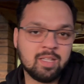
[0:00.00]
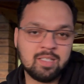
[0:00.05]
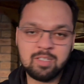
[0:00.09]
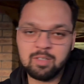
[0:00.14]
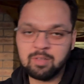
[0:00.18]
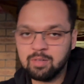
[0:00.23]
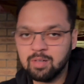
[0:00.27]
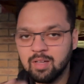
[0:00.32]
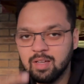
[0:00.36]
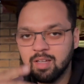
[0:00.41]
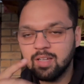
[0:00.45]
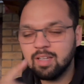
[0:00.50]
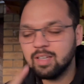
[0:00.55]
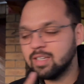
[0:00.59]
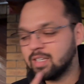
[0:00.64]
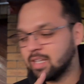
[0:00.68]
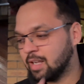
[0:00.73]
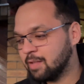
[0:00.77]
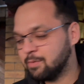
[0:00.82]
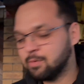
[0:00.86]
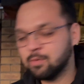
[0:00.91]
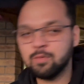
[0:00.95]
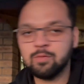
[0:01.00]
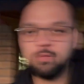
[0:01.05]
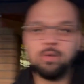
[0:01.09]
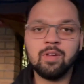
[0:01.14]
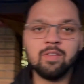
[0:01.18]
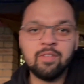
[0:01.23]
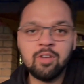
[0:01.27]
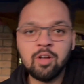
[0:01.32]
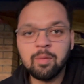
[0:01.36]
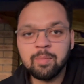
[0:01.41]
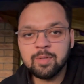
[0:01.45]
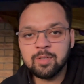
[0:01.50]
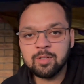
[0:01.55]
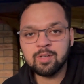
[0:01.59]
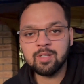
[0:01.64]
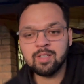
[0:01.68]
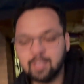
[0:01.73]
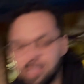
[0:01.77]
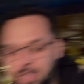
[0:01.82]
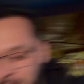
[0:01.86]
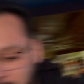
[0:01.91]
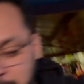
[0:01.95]
So grateful for every
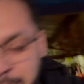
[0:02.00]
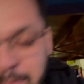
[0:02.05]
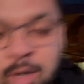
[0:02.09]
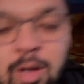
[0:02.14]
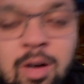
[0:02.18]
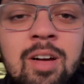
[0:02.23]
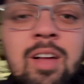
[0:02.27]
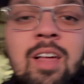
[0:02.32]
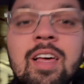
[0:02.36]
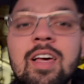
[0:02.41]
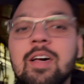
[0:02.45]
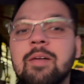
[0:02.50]
opportunity that came along.